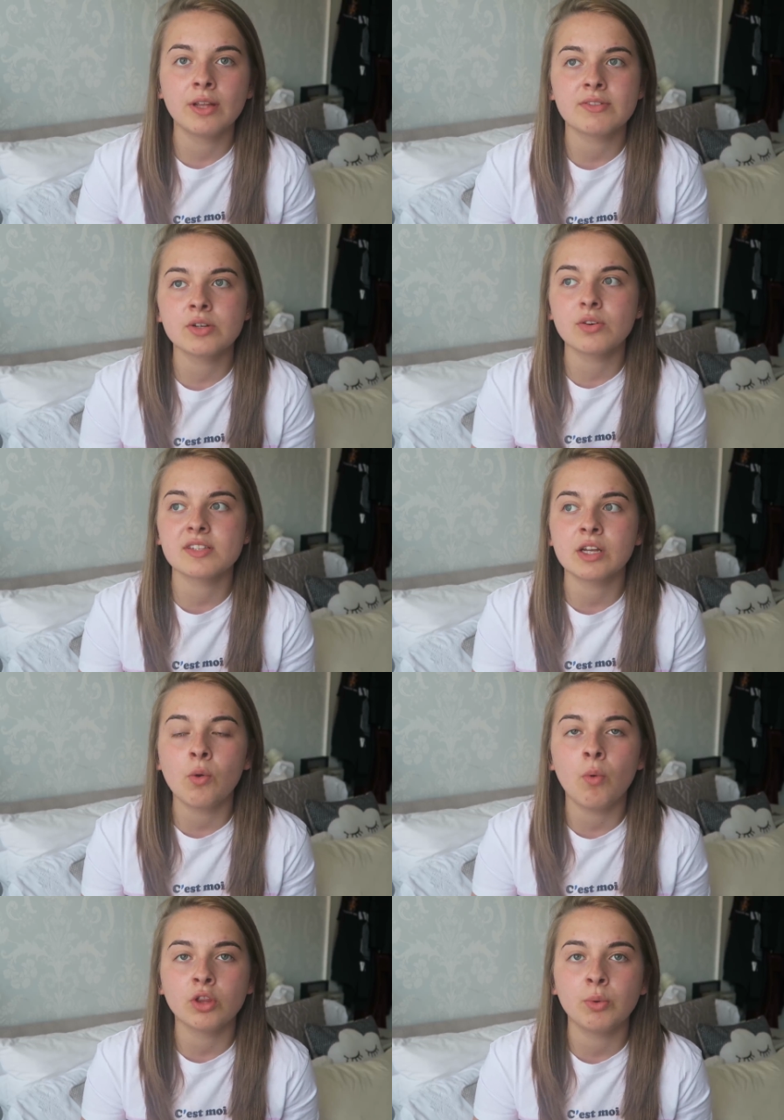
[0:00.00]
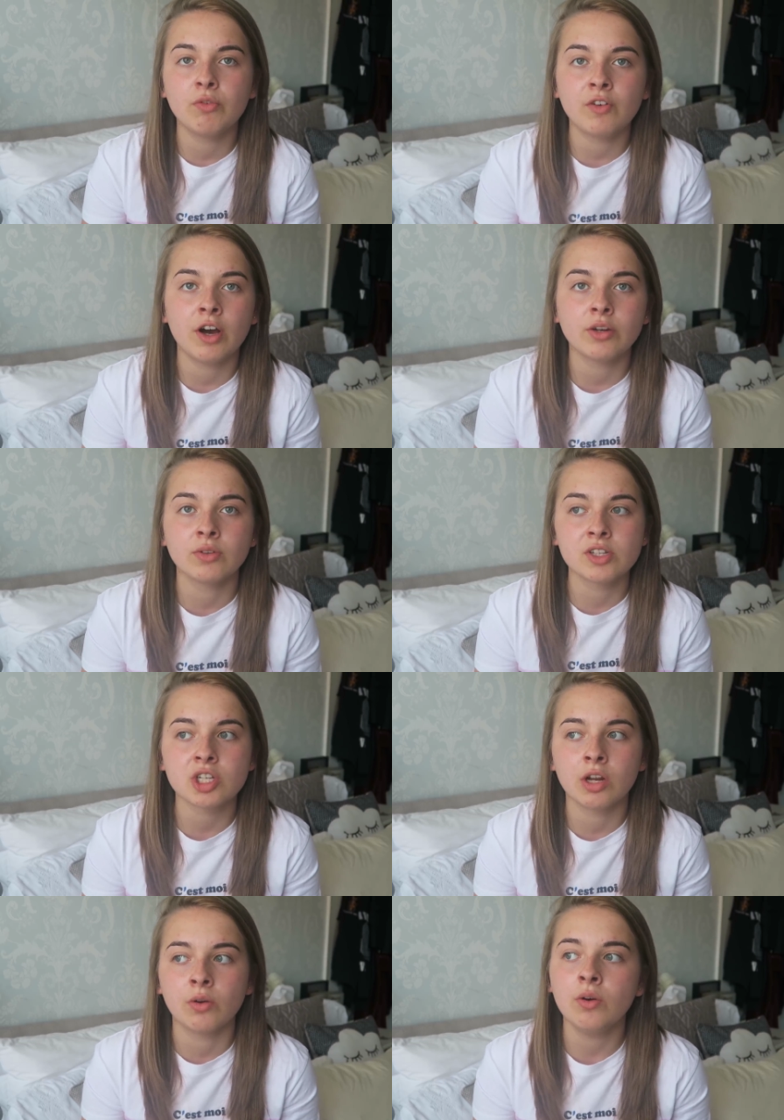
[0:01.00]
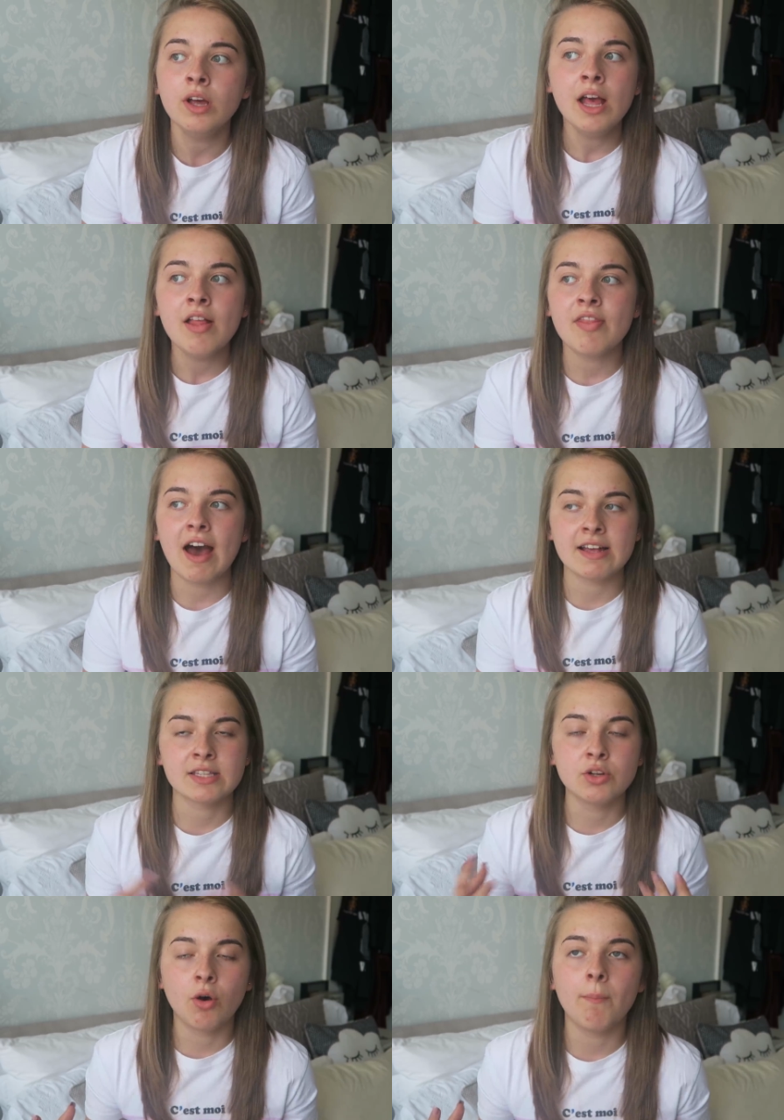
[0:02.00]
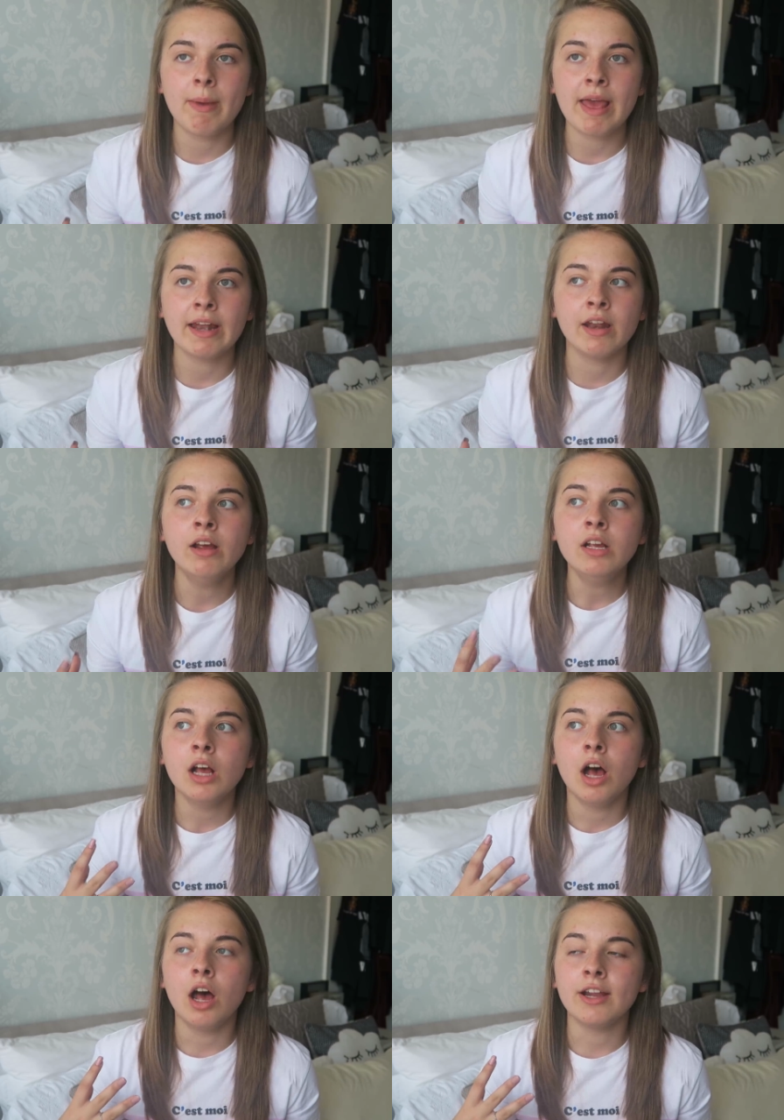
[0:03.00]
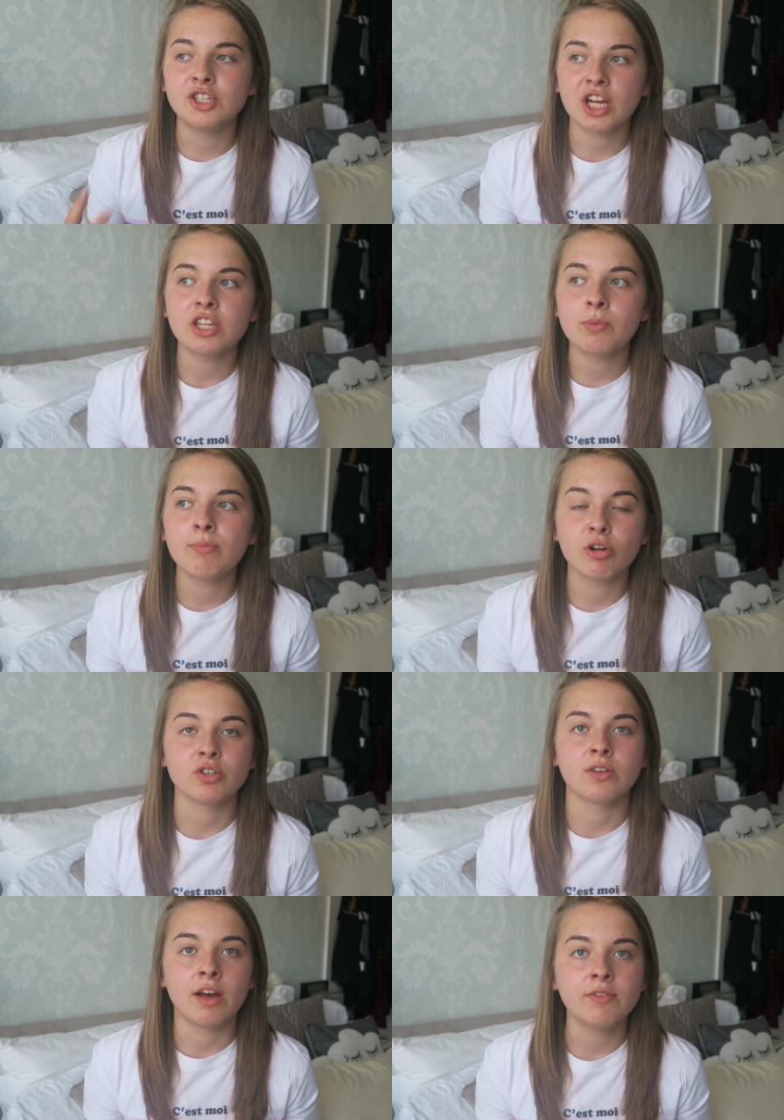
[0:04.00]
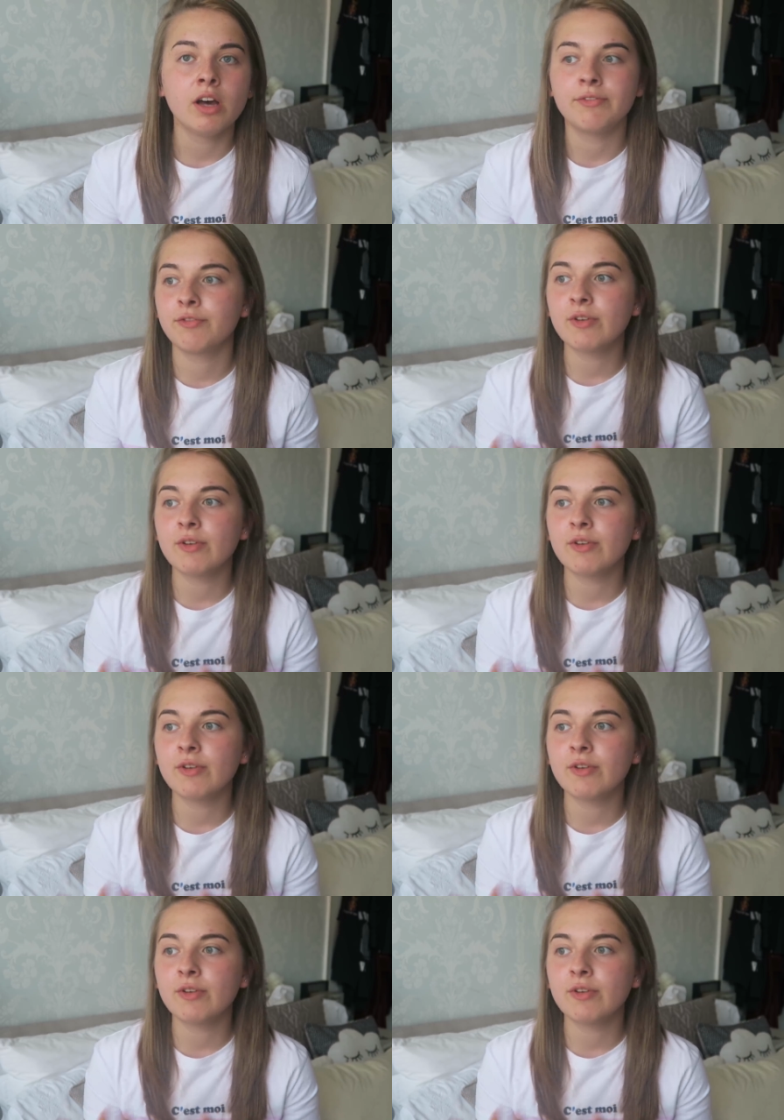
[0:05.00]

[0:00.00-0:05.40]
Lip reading: There is not a single one you will find on this channel that has not been a genuine product that I've loved.